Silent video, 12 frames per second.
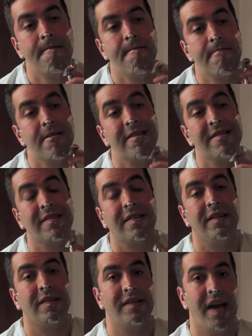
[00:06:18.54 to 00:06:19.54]
This is
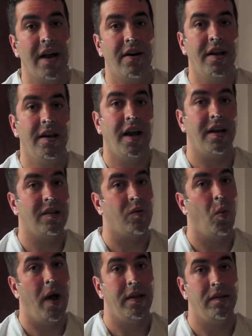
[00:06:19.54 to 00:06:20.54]
since Saturday night. It's
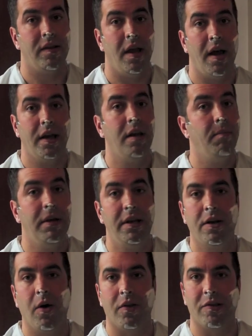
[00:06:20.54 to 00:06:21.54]
Wednesday. I didn't mean
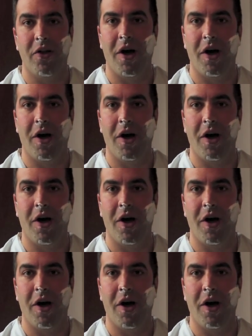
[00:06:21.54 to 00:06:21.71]
to go this long.